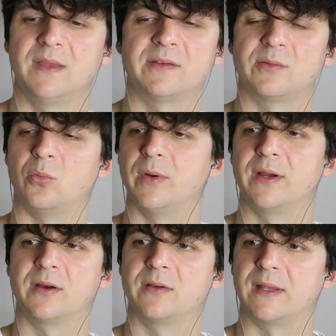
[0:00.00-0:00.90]
This is a
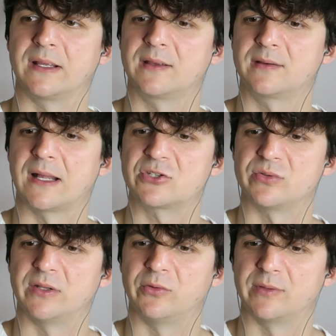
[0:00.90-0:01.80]
weird, like, catch
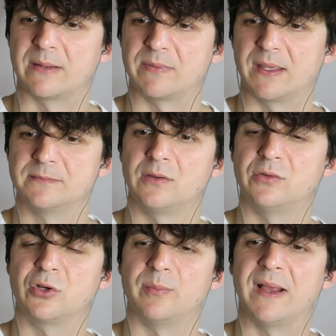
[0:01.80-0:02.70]
22 type thing. You
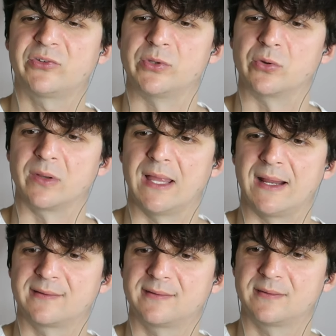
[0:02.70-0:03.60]
do your best when you're
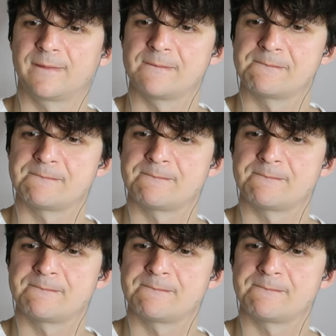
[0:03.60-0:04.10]
relaxed. But